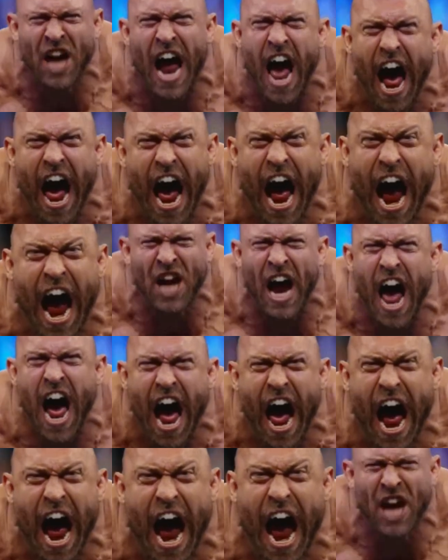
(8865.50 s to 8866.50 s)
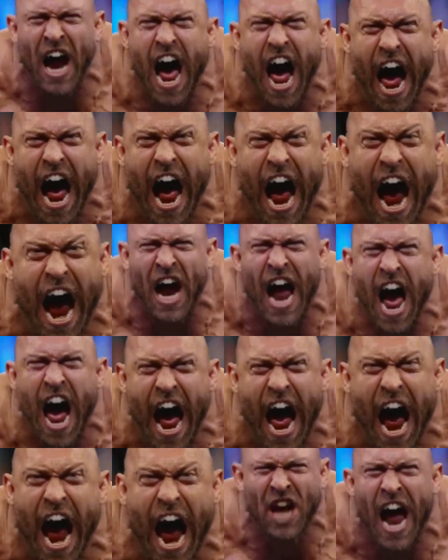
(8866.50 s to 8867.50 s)
Tyron was on autopilot
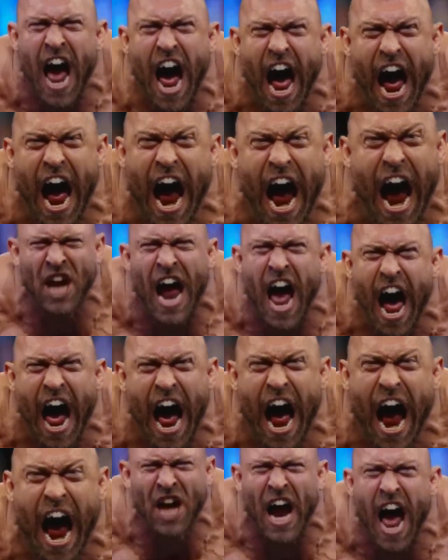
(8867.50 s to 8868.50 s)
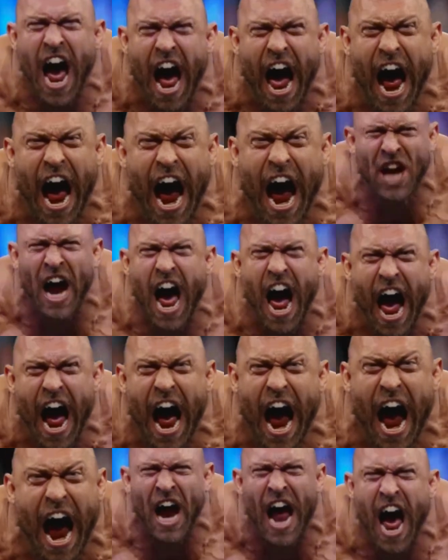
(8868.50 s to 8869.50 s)
that whole fight. He had the same
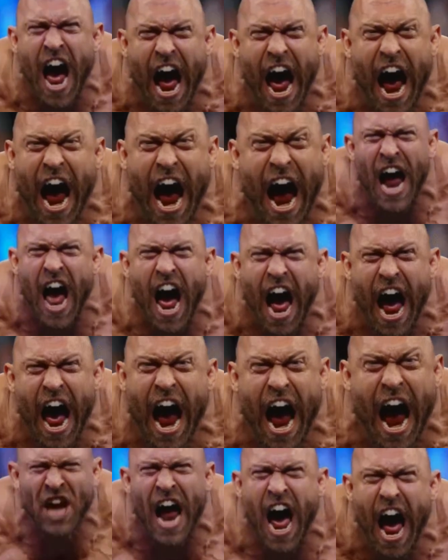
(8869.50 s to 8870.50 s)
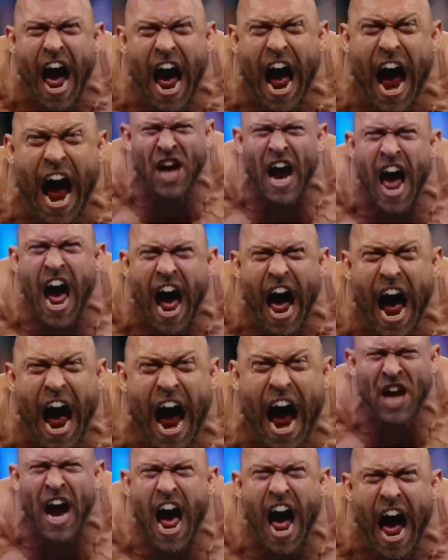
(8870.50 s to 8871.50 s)
strategy walking in and almost could have
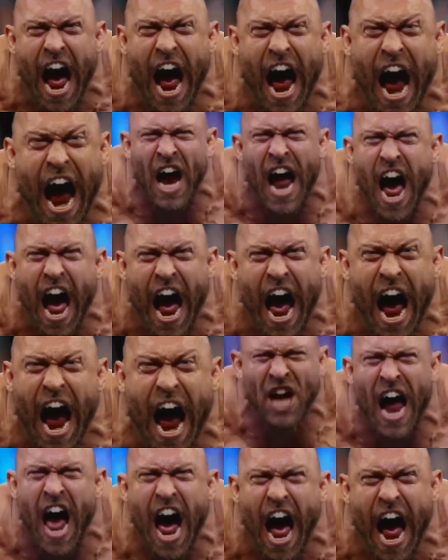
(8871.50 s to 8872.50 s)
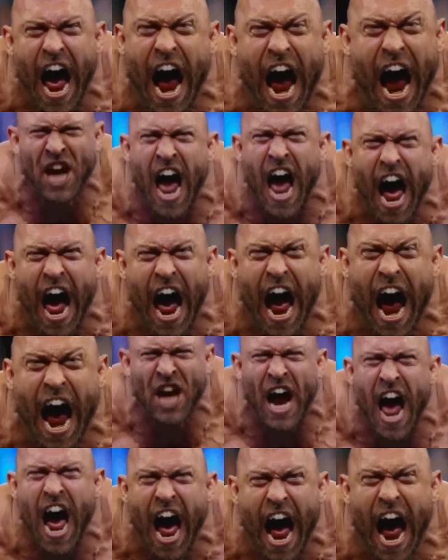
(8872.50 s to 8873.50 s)
won but didn't. This was a work,
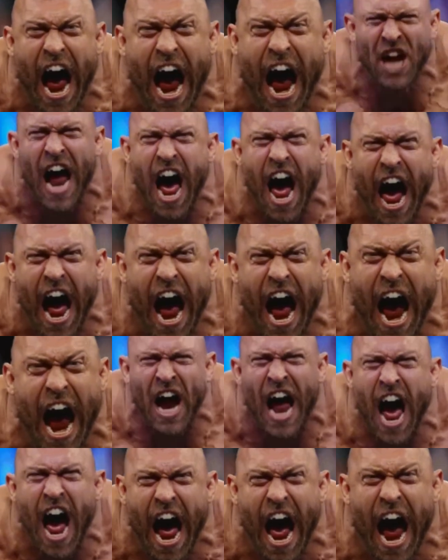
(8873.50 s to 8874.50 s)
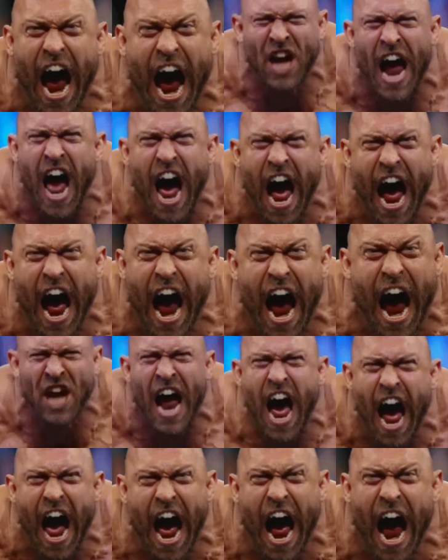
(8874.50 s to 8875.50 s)
everyone. I'm happy that I'm donating,
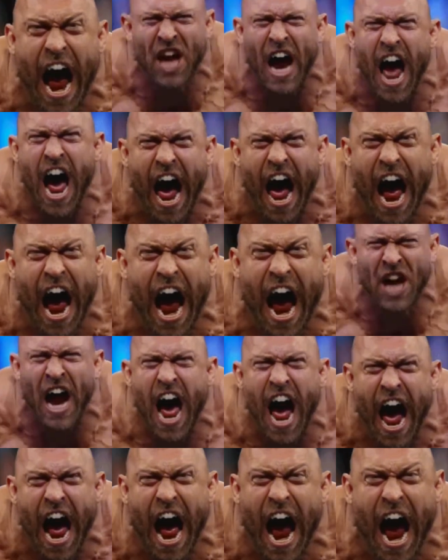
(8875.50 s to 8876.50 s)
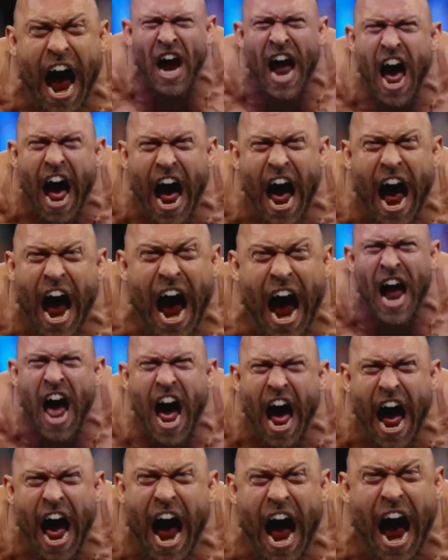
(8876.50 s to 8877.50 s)
lol. Yeah, man. Listen,
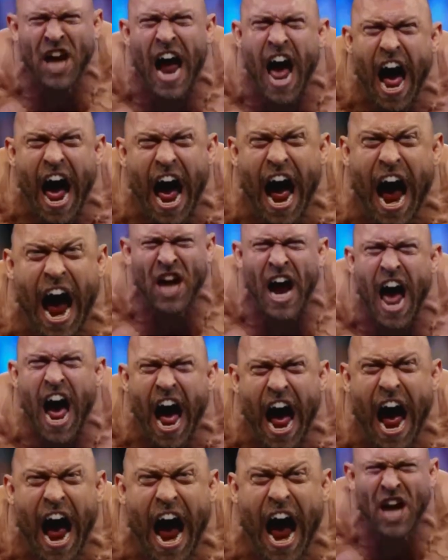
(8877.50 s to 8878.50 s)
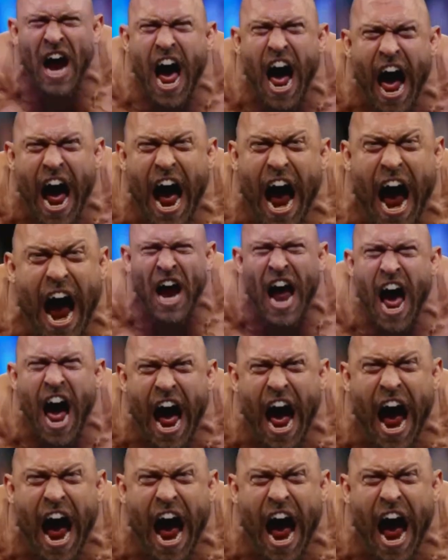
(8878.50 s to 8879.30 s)
fear equals pain.